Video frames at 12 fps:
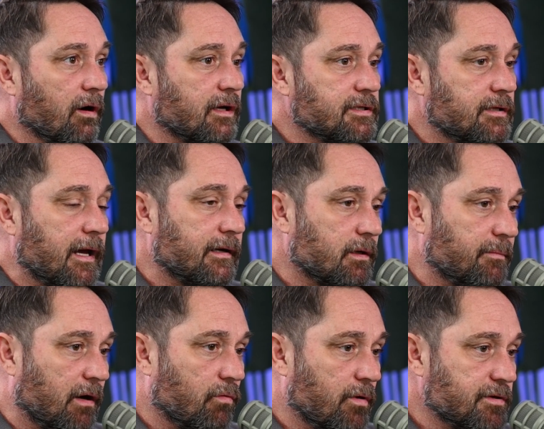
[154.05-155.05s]
excited
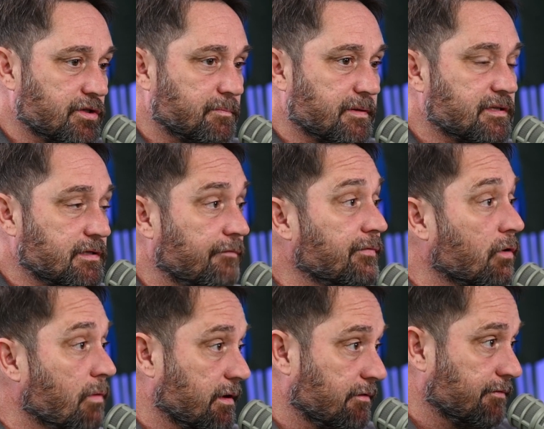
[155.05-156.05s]
about one specific
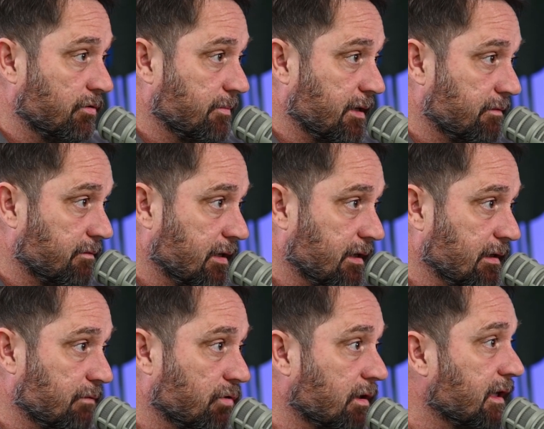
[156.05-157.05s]
way to ferment, right?
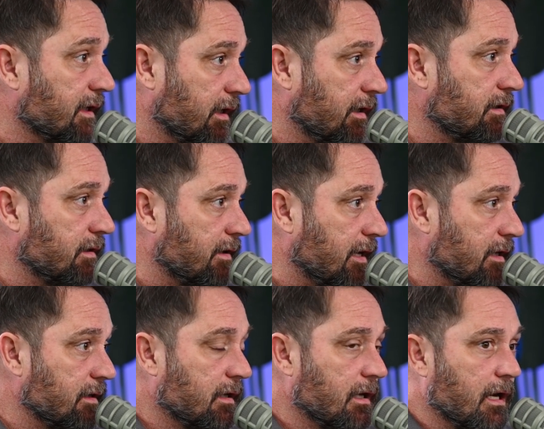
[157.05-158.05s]
And we're going to get into
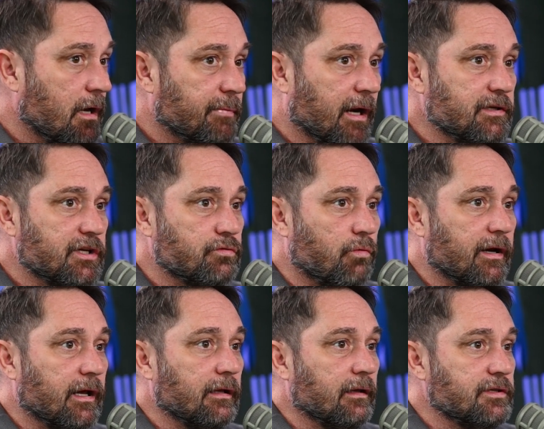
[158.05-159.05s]
that. But I just want
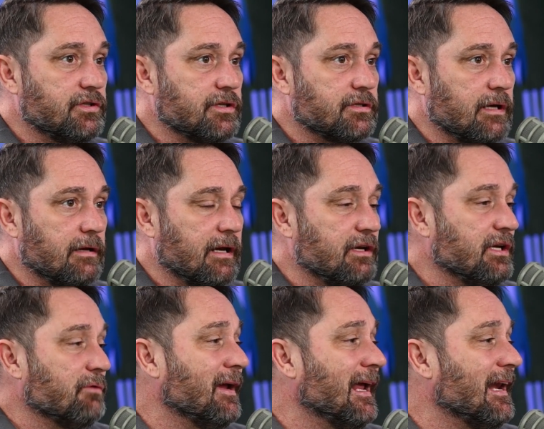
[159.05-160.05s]
to,
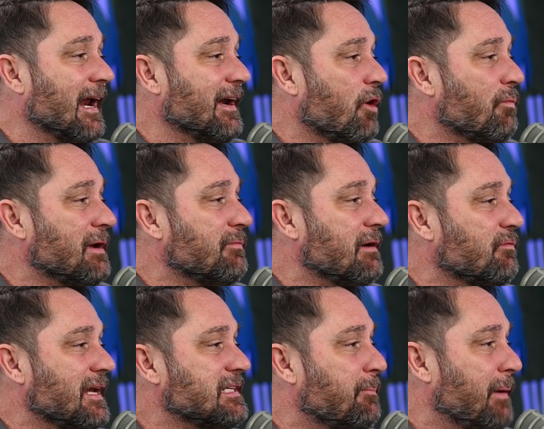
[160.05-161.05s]
and I know
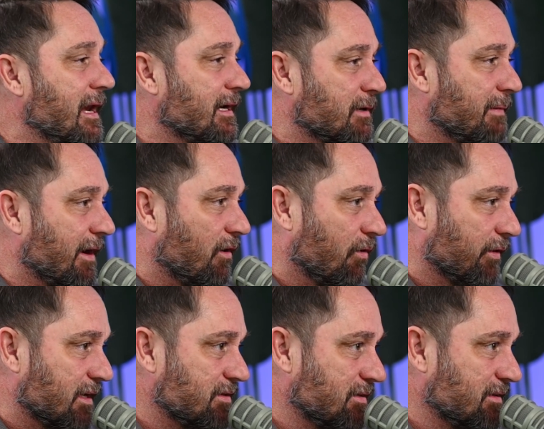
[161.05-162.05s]
we debated about all
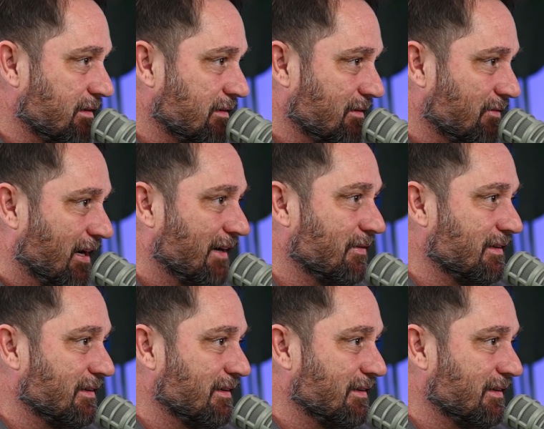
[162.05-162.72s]
this, right?